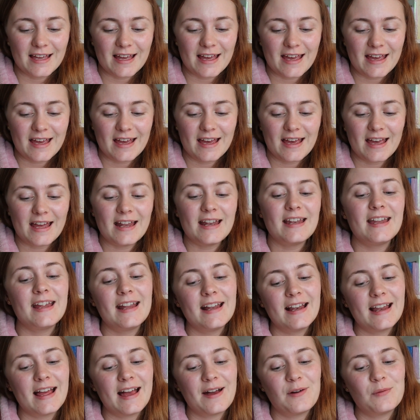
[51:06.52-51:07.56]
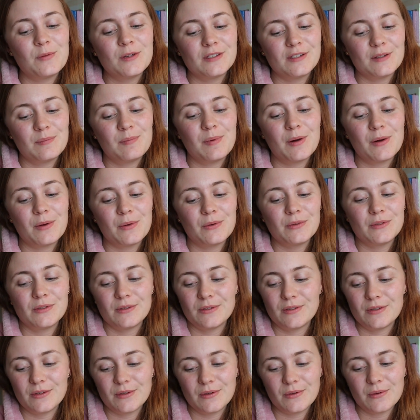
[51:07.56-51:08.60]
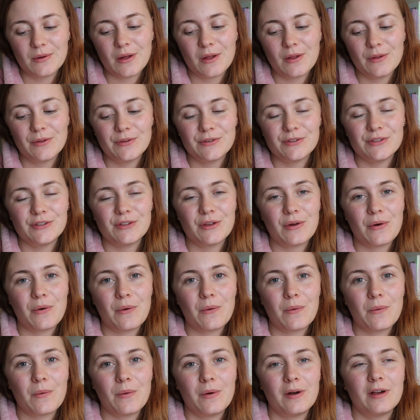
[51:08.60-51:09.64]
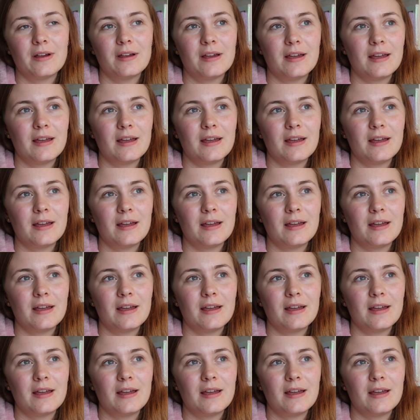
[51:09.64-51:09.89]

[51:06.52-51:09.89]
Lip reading: And then I was supposed to also